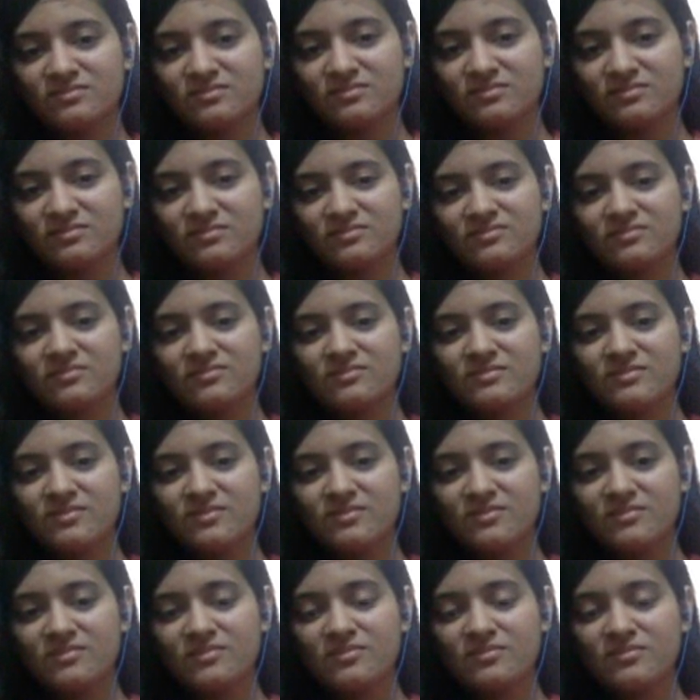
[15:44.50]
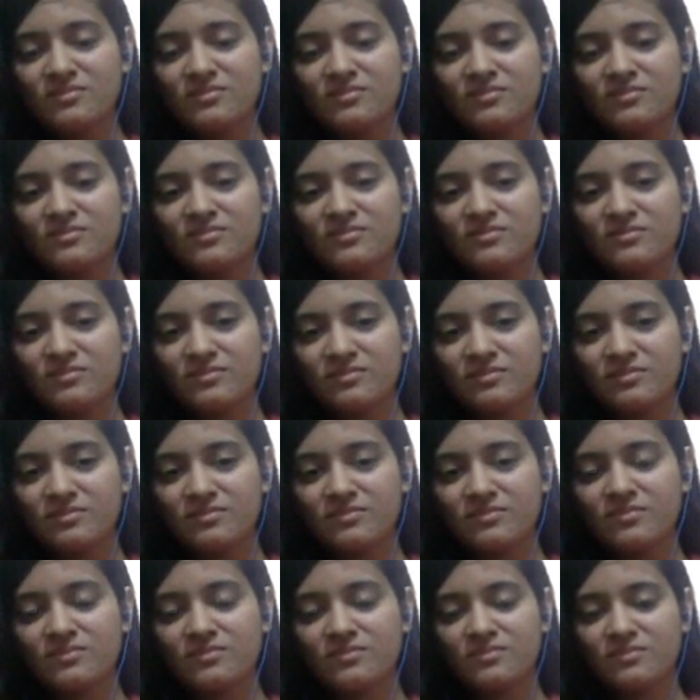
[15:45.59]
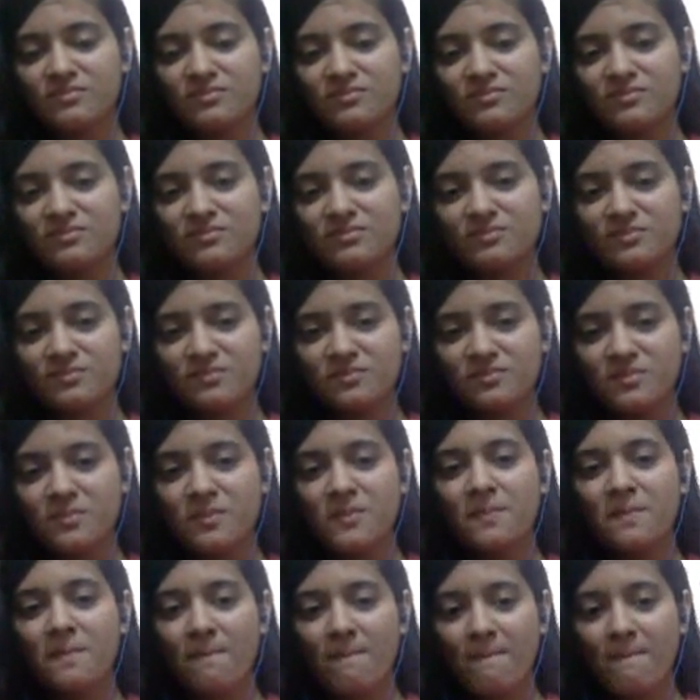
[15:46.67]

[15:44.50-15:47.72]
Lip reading: (not speaking)